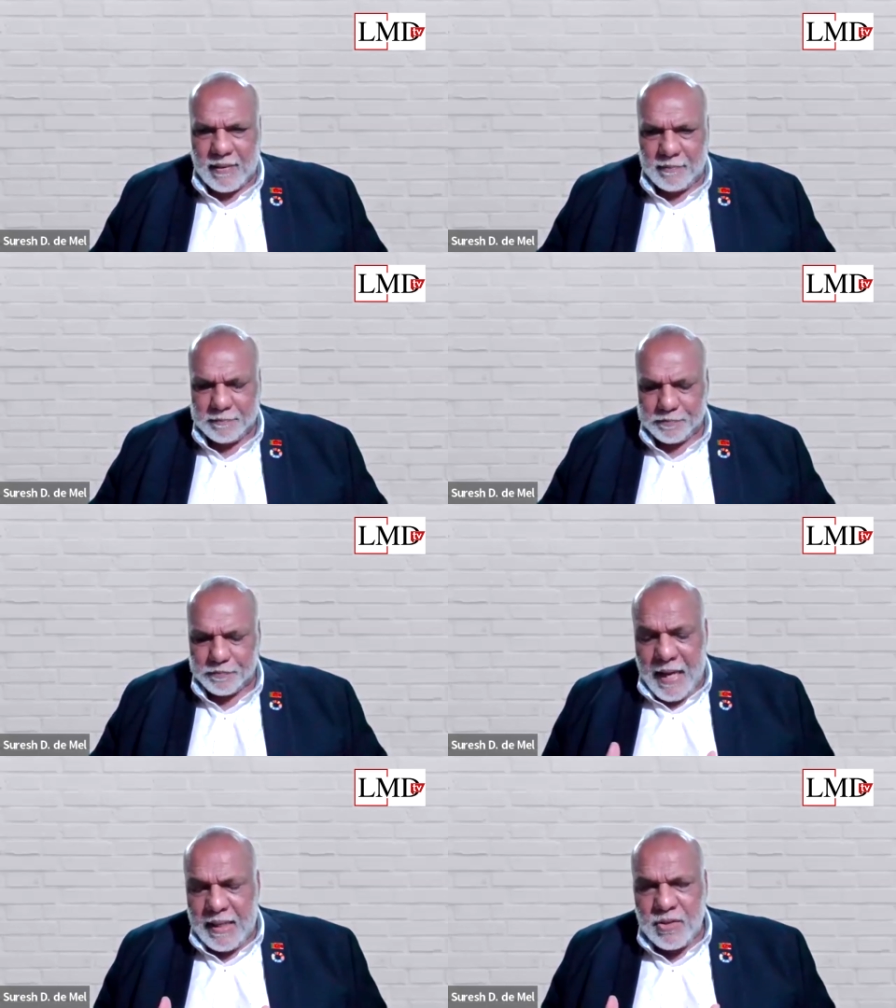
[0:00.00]
And
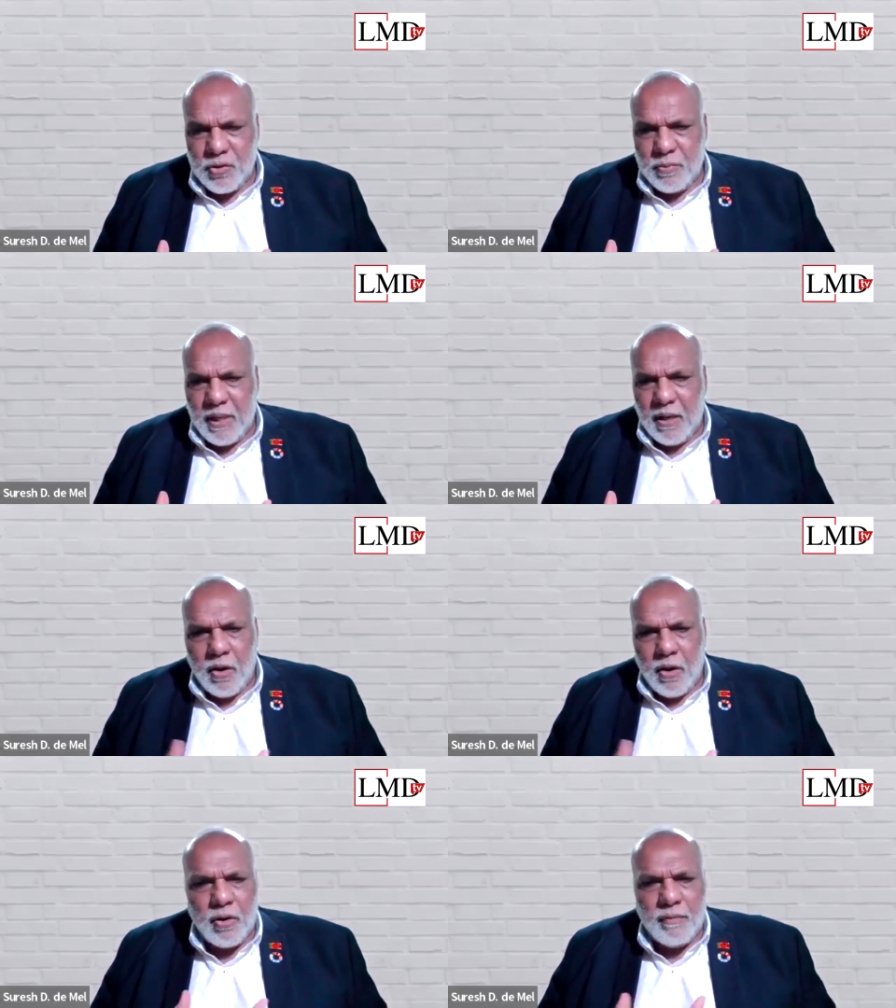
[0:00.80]
there needs to be a
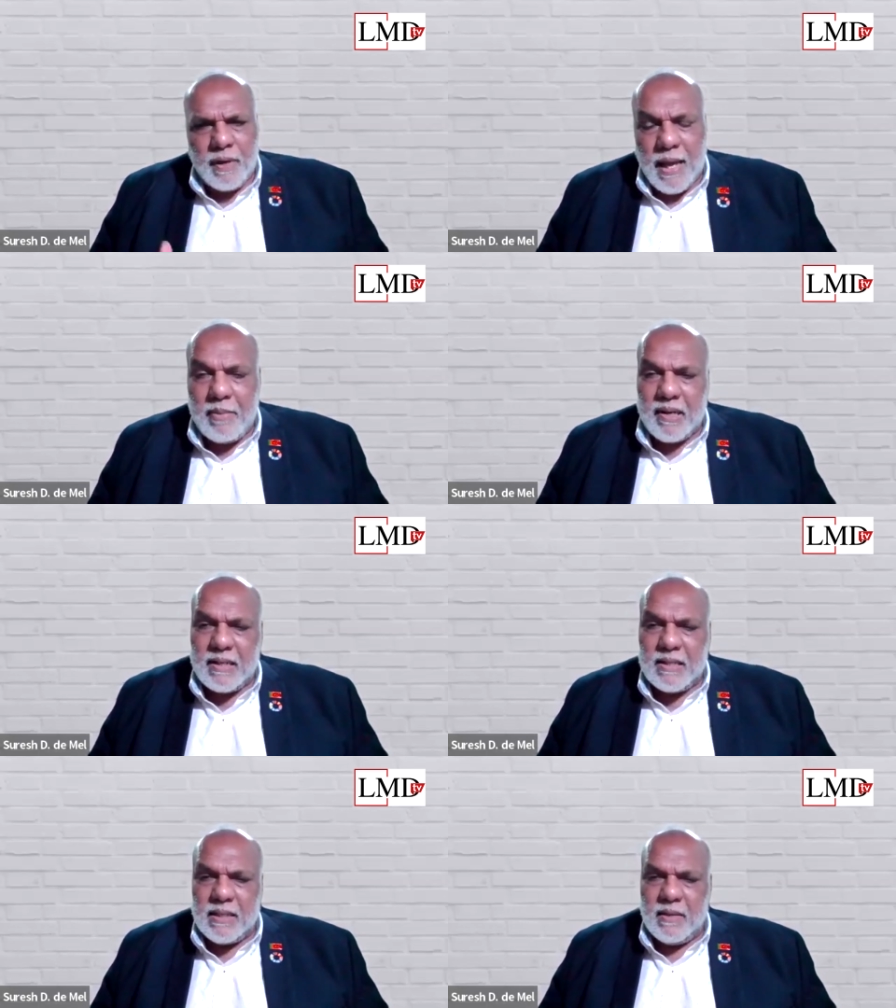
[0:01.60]
lot of
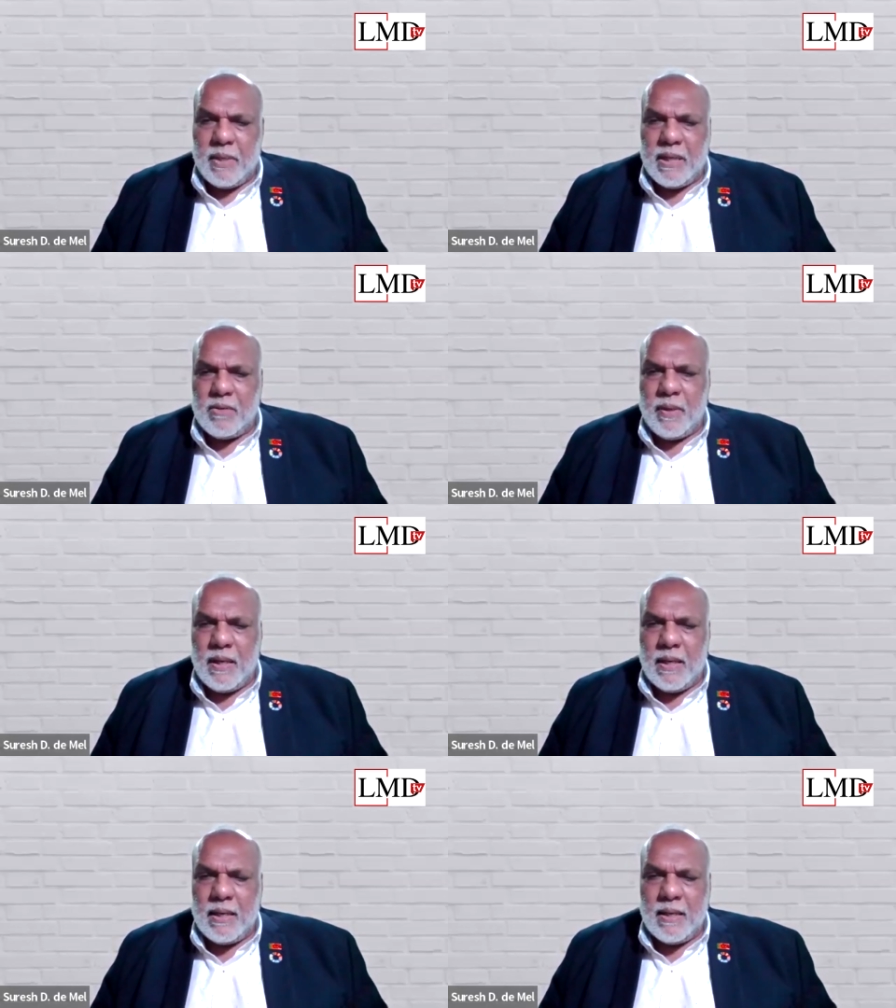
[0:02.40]
collaboration
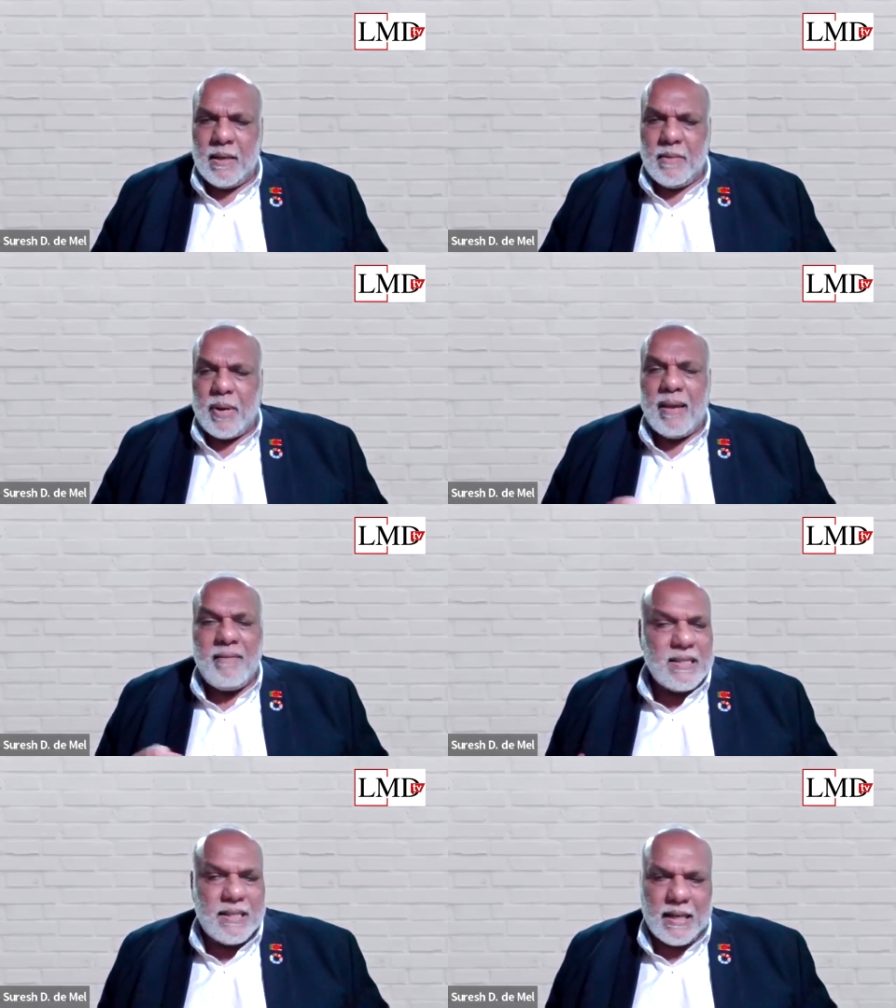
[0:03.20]
between the
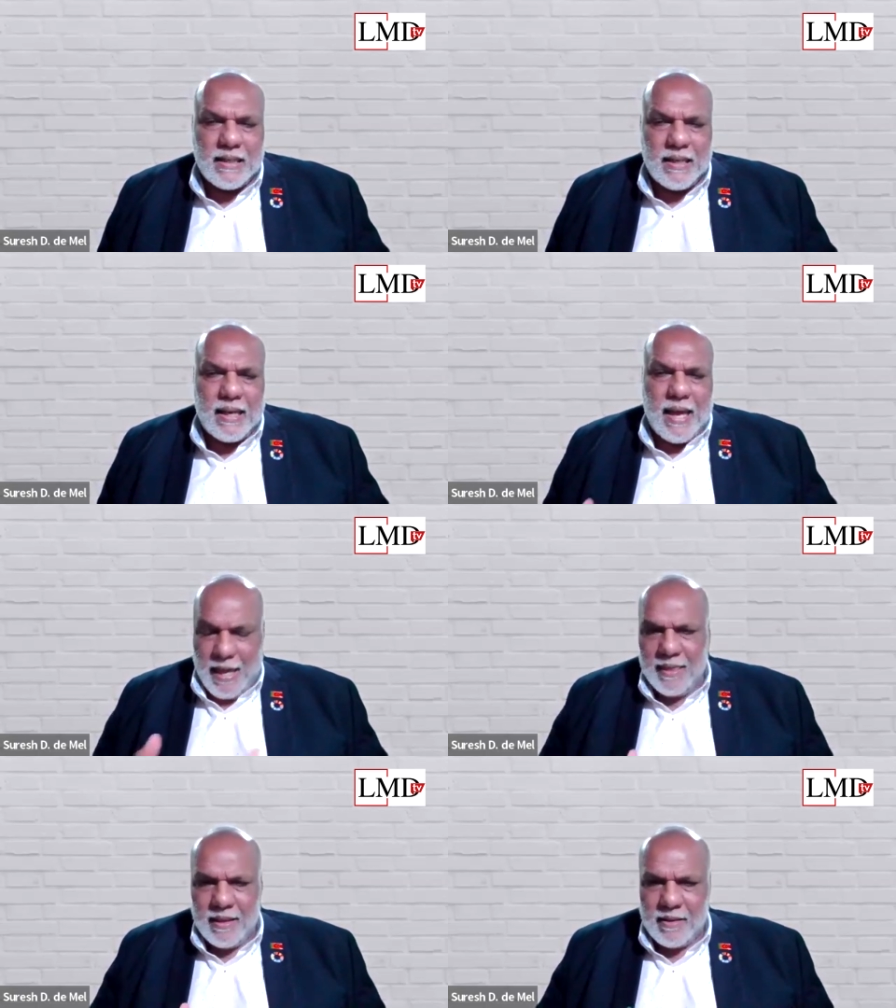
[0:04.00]
private sector
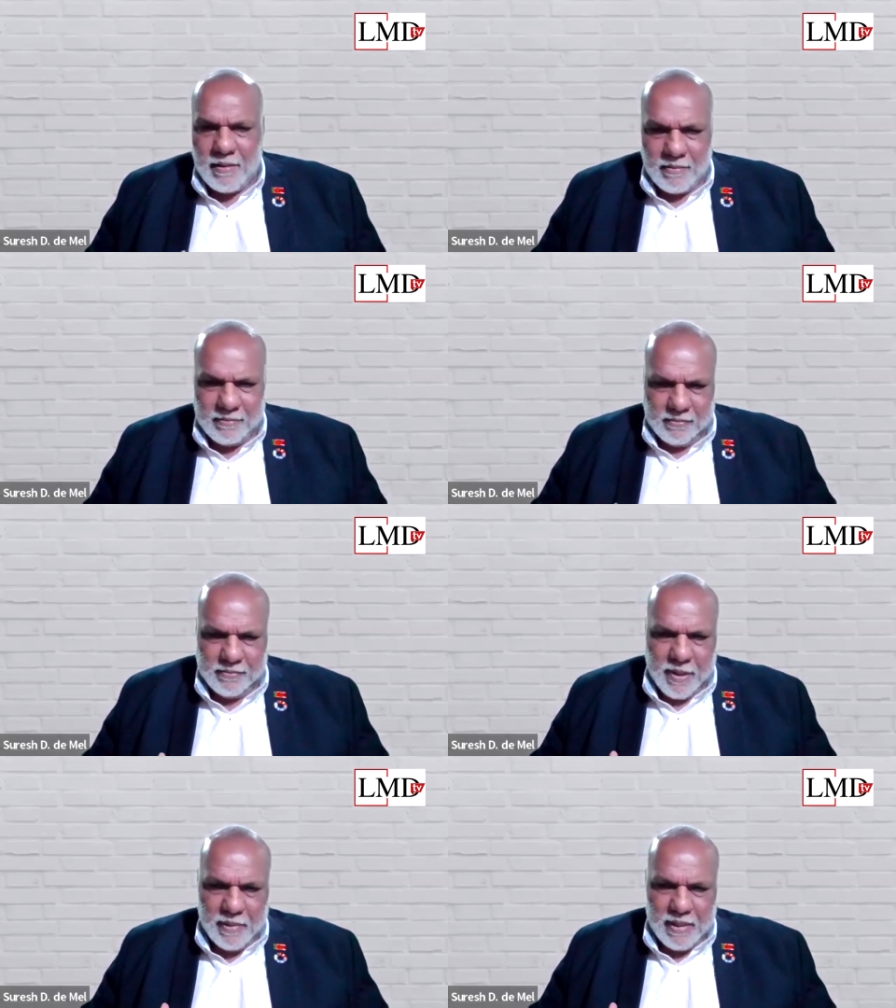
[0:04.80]
and the
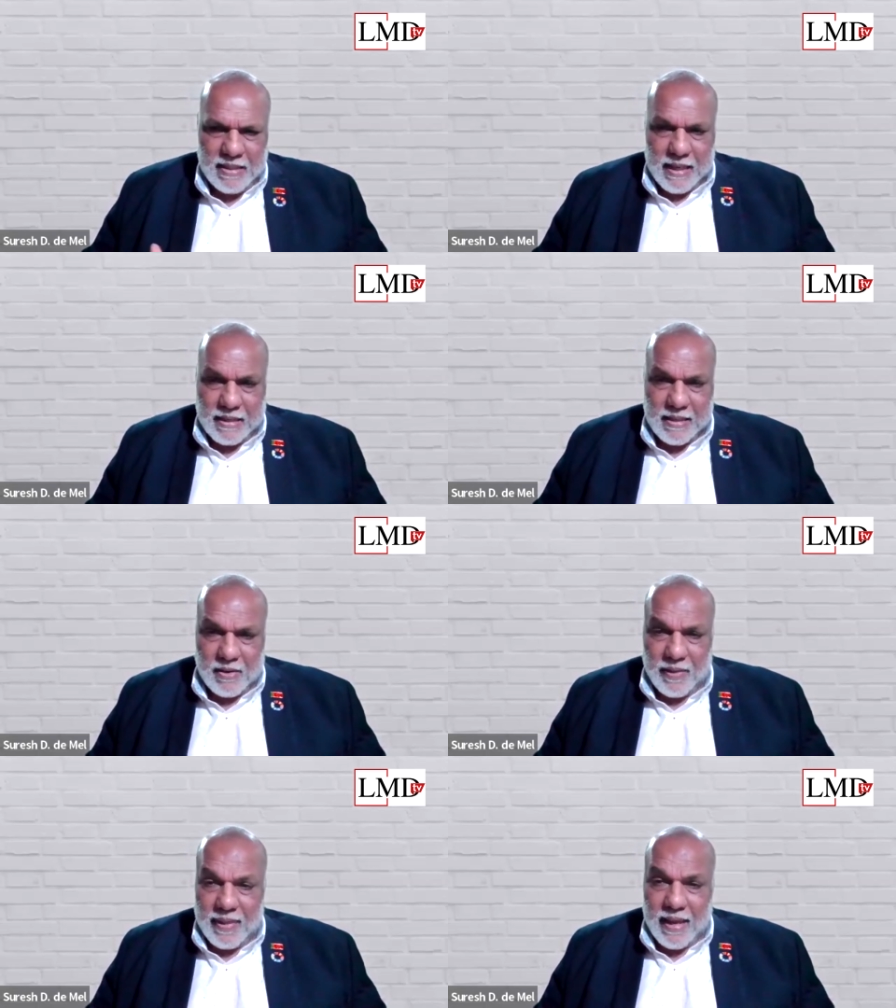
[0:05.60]
public
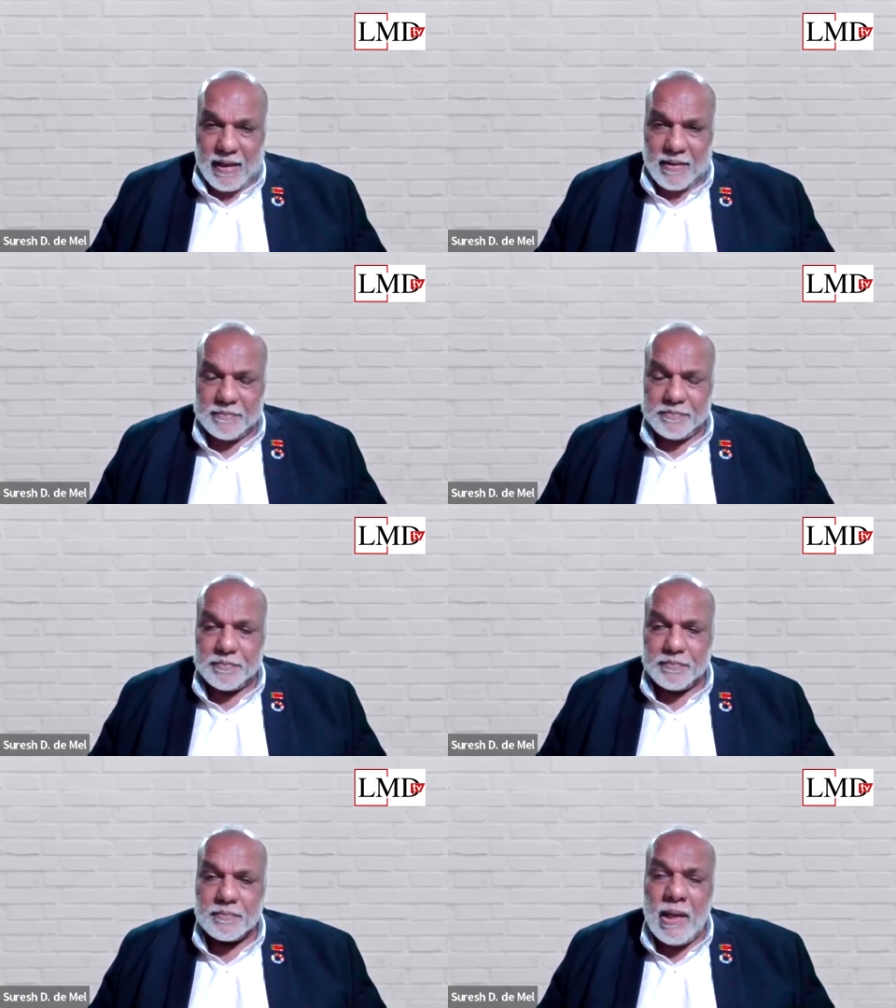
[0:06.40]
sector on that.
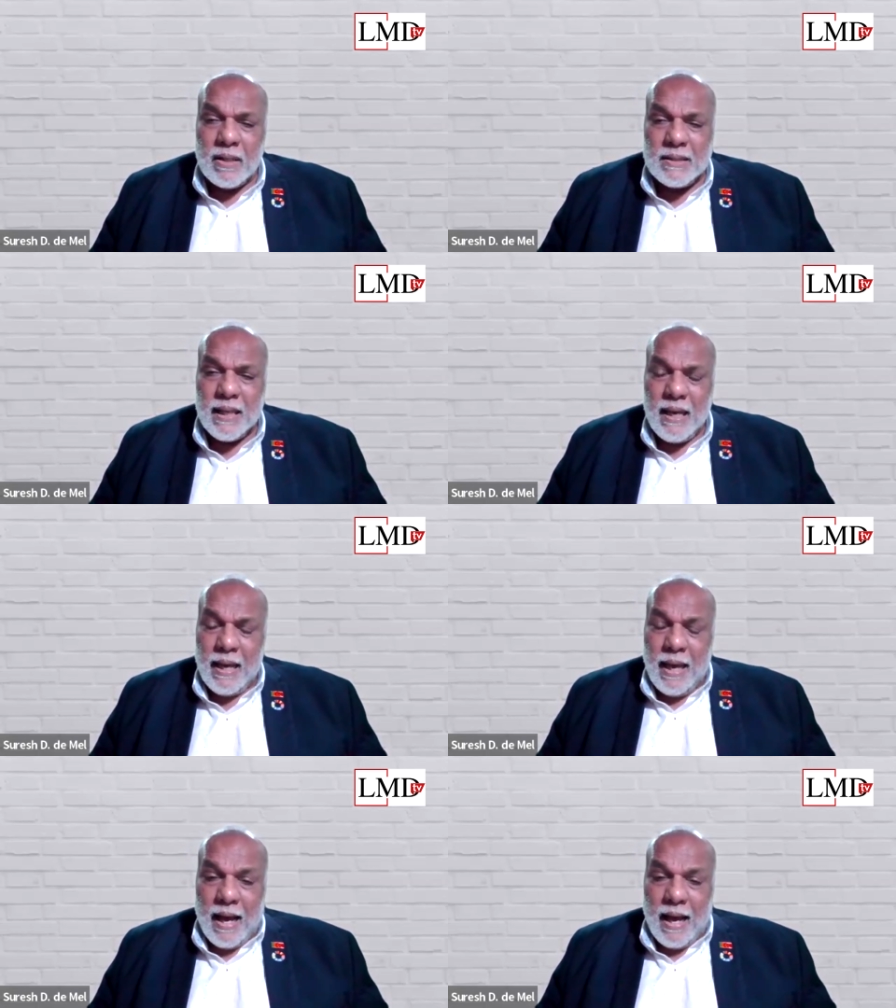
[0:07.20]
Because